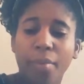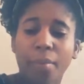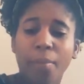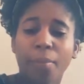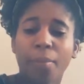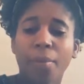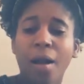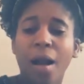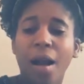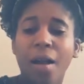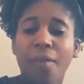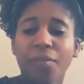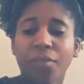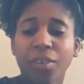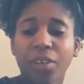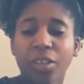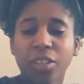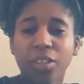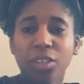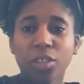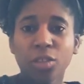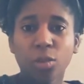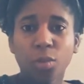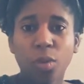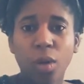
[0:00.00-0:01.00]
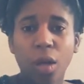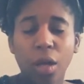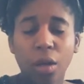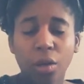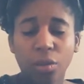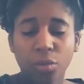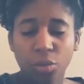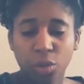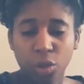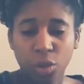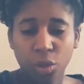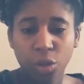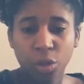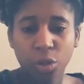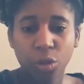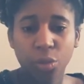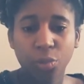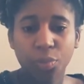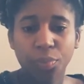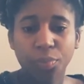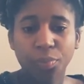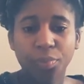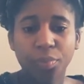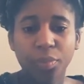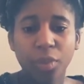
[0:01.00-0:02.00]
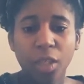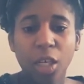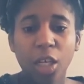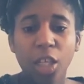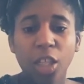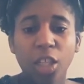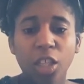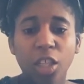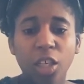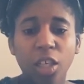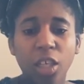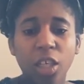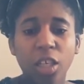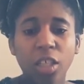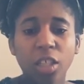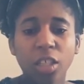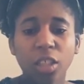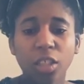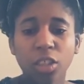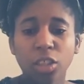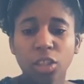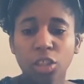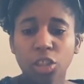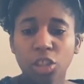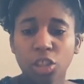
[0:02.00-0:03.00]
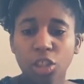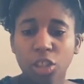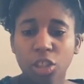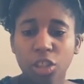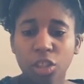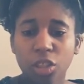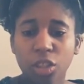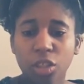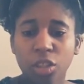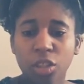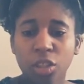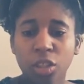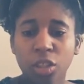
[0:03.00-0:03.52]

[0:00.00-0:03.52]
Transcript: Proverbs 12:2. Looking into Jesus,